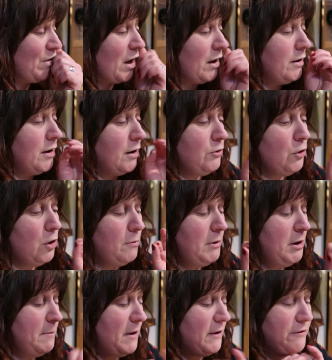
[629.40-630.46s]
Now
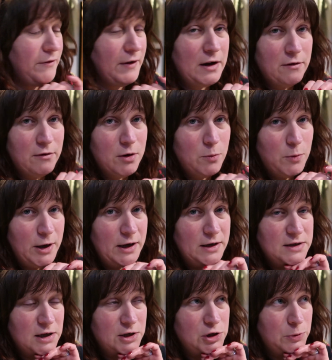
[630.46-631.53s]
normally my fingering
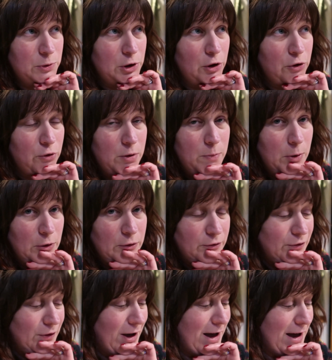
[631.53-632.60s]
weight I do on a
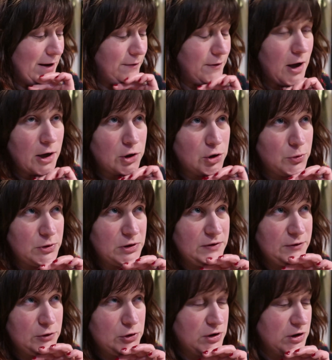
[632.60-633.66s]
3.5 at a
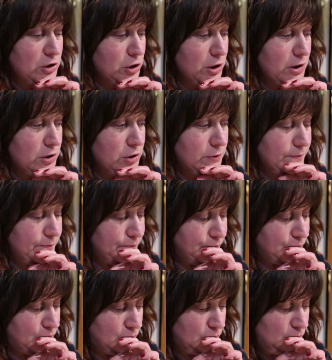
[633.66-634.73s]
24 stitch gauge,
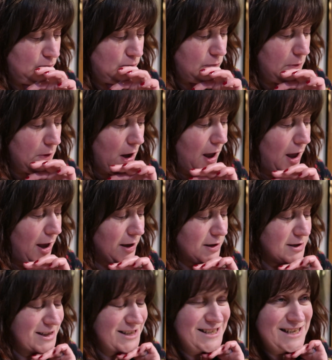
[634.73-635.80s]
and
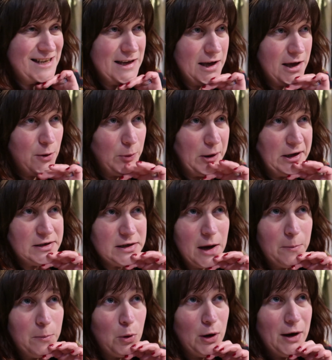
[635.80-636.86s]
a DK weight
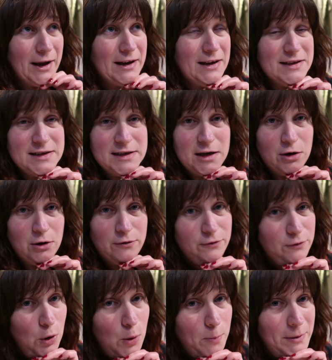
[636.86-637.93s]
I'm more likely to knit on a
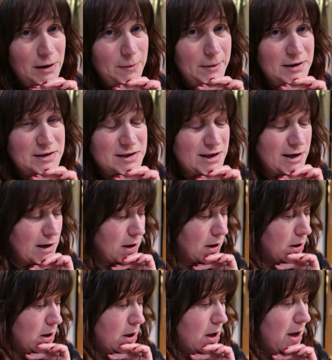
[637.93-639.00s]
4mm needle
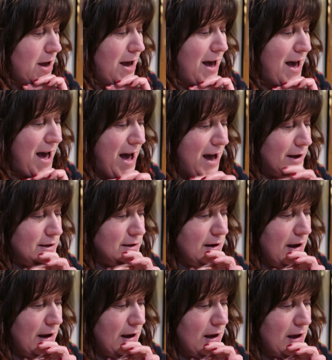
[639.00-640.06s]
at
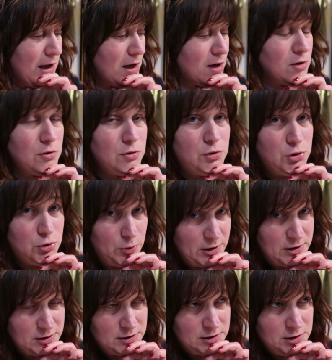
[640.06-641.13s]
a
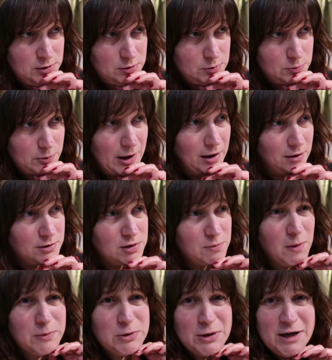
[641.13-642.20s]
20, well,
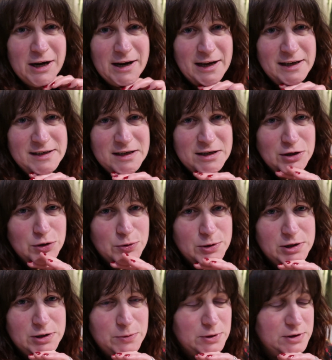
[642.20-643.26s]
somewhere between a 19 and a
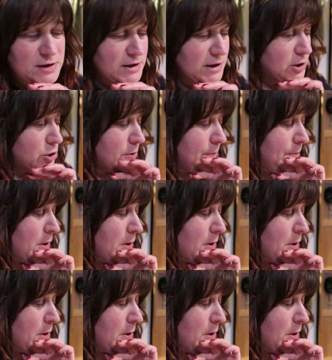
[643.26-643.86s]
21 stitch.